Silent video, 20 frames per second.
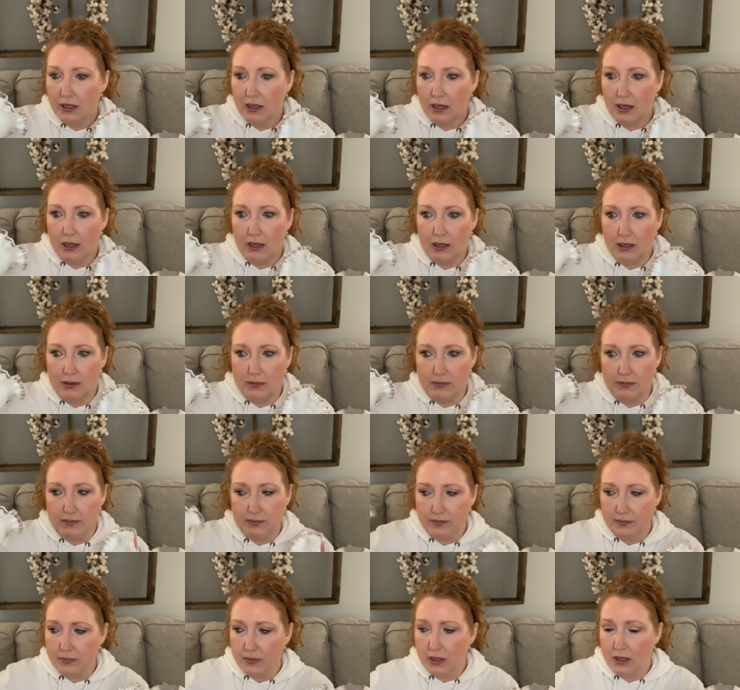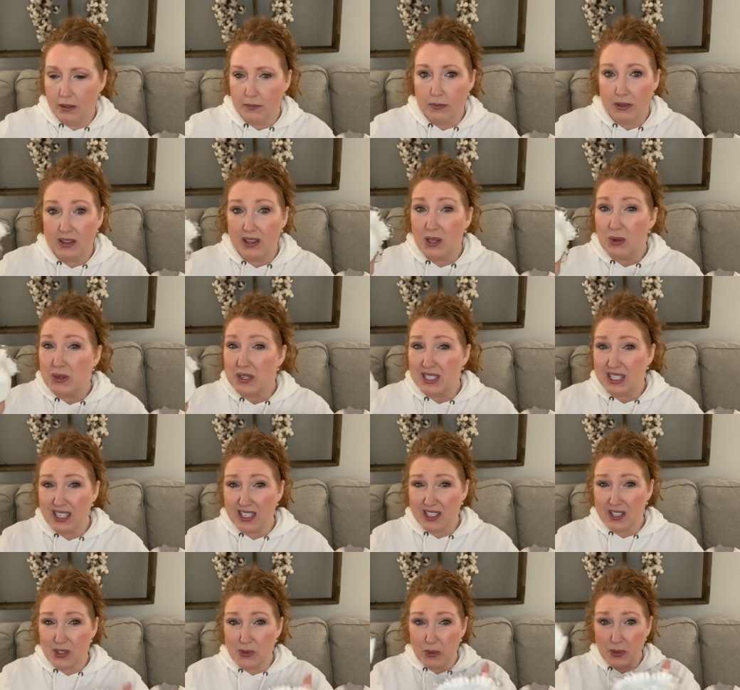Um, but they were
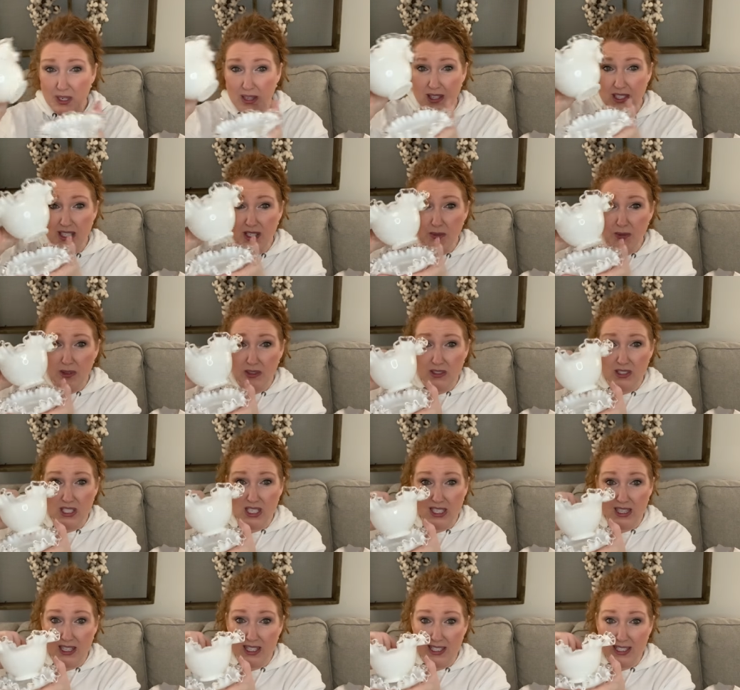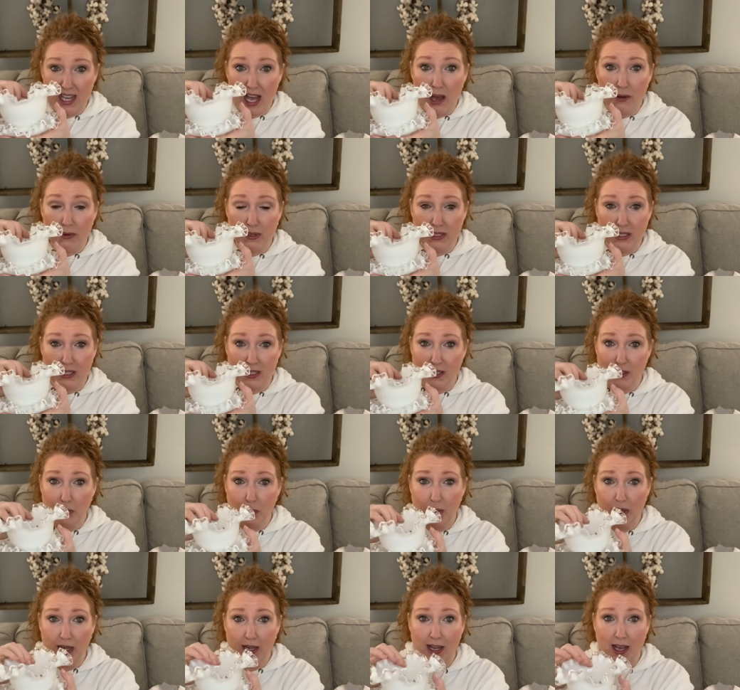620 this one the set was
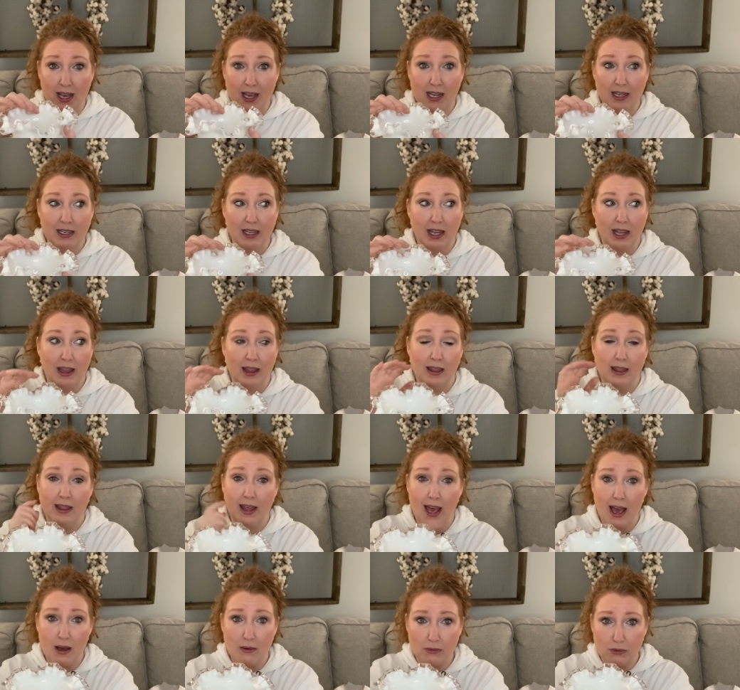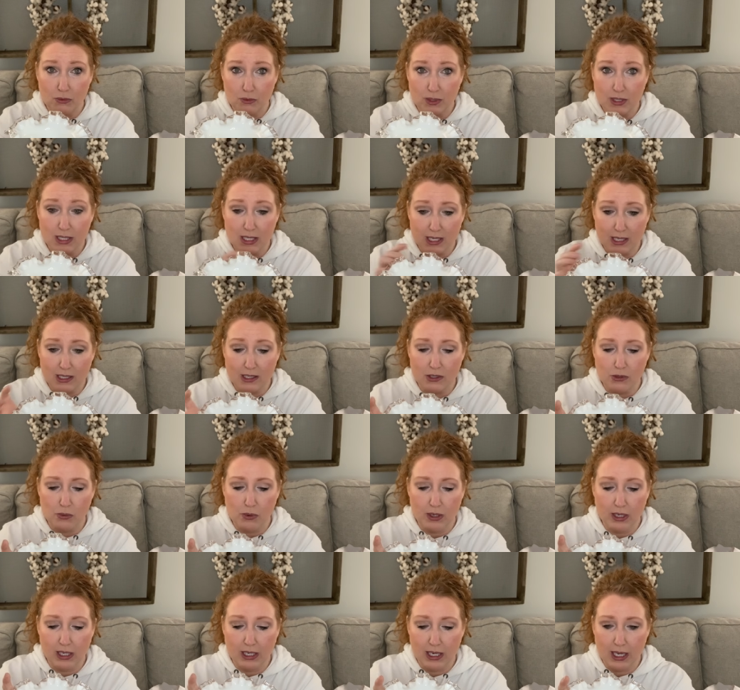629 and that one was
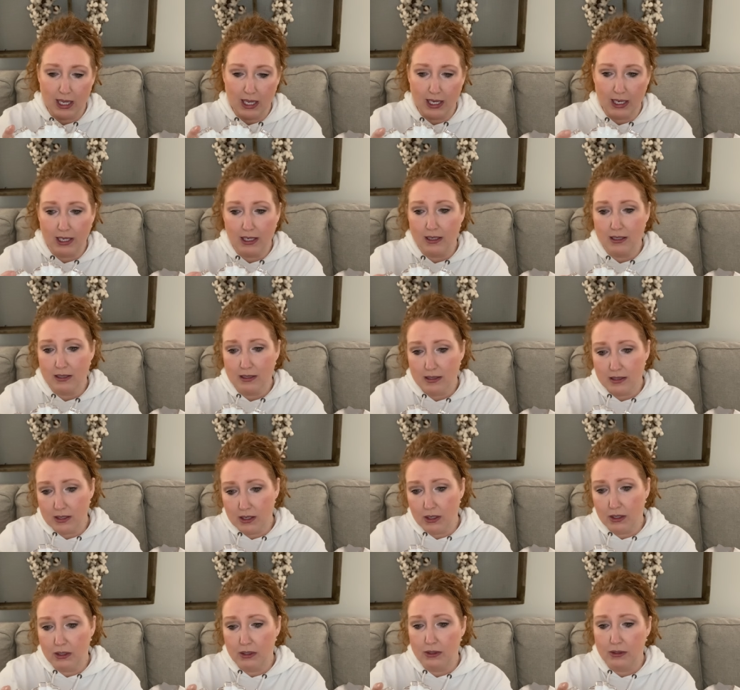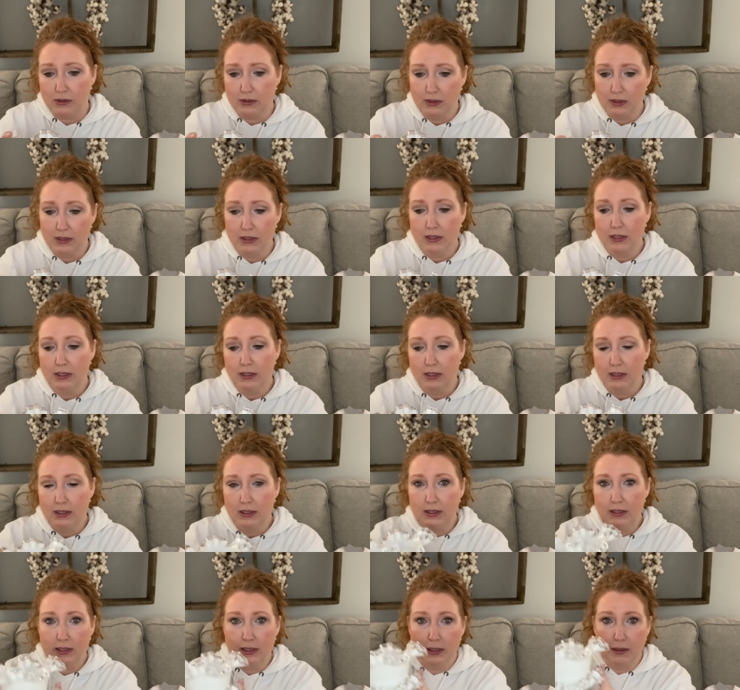629 so
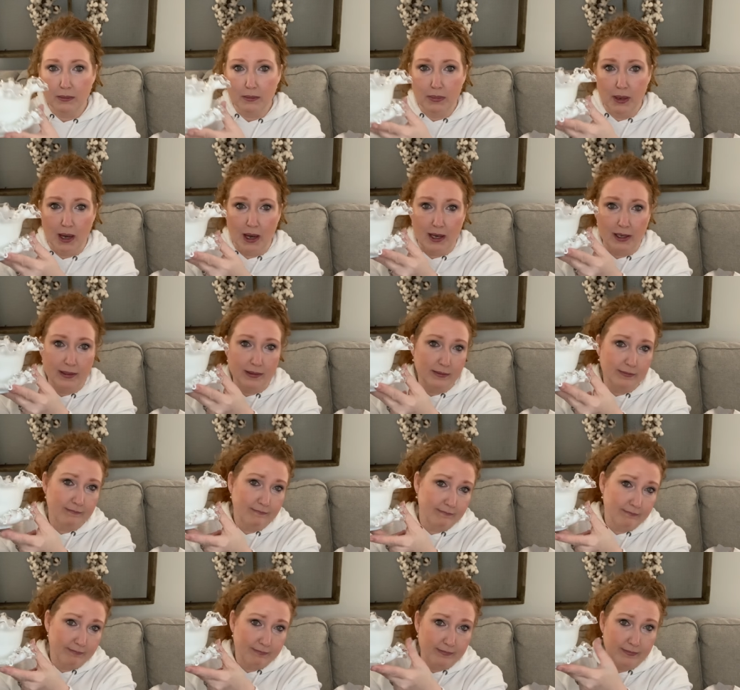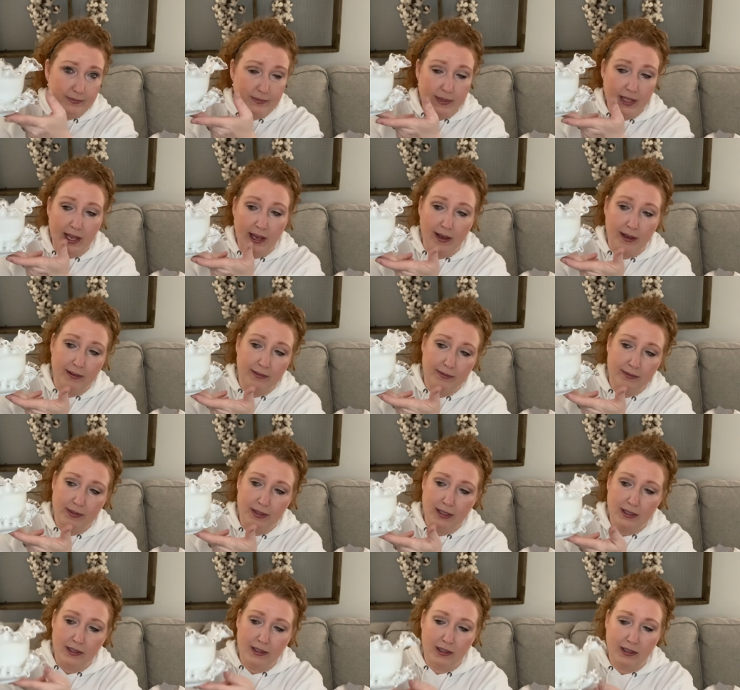but yeah
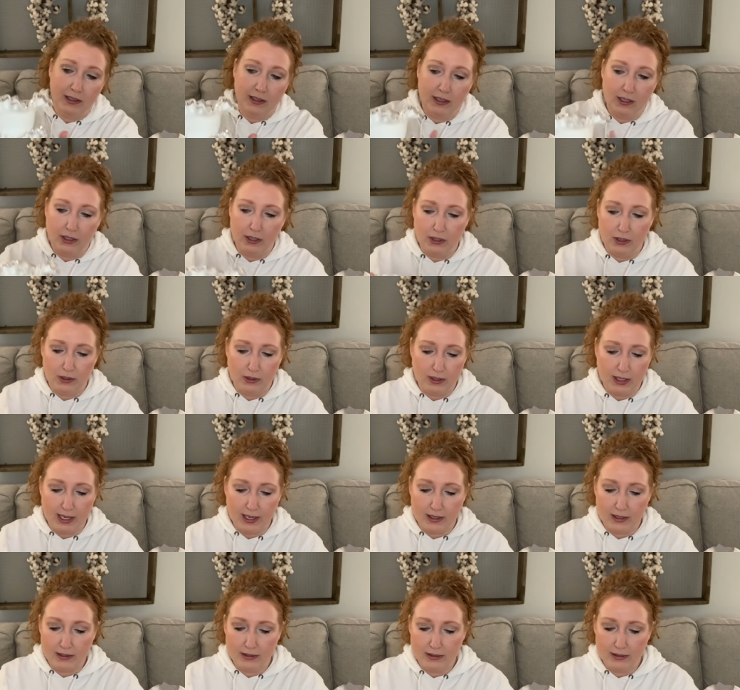you know like